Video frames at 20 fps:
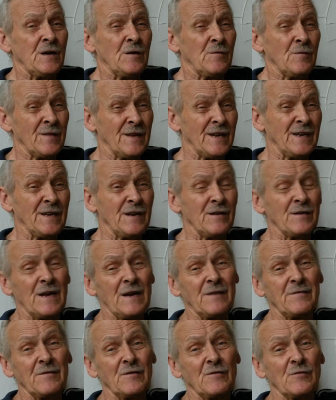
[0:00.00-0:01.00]
well, they don't
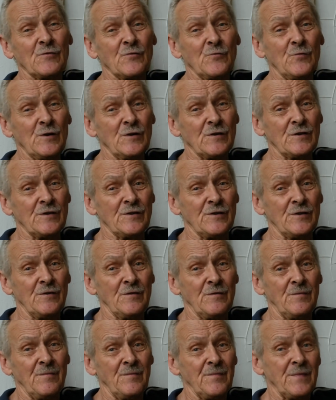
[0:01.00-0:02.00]
have a lot of work to
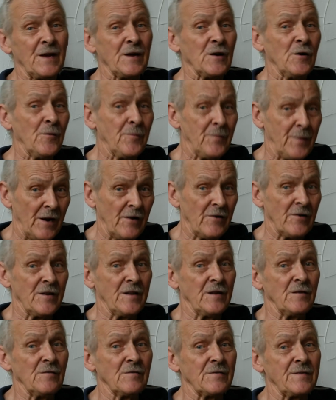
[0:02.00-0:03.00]
do. They are
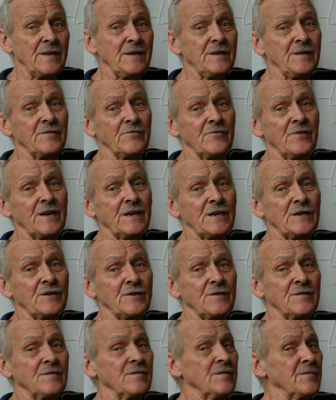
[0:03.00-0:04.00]
parallel to the
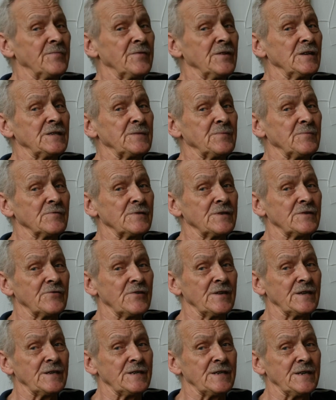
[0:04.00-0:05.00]
direction of the principal
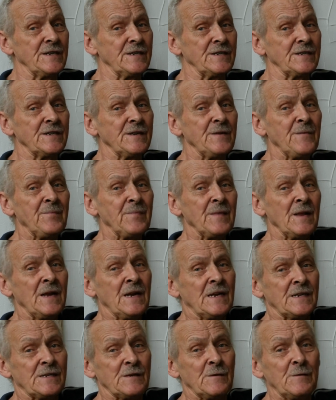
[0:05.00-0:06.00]
stresses.
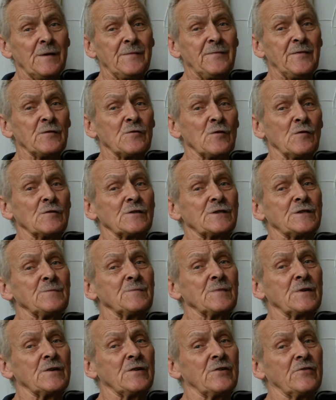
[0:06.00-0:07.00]
So if you've got
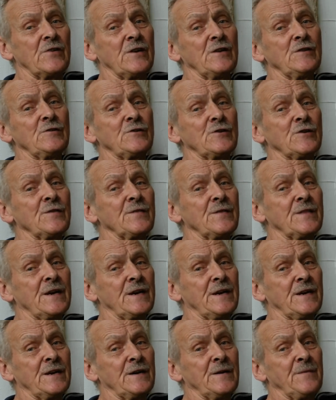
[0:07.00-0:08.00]
some corrosion
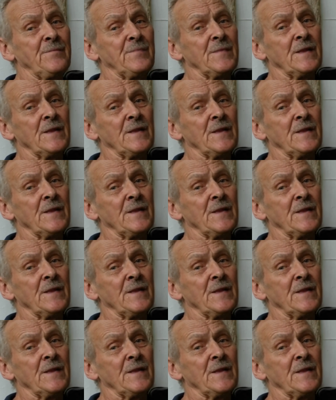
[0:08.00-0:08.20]
there,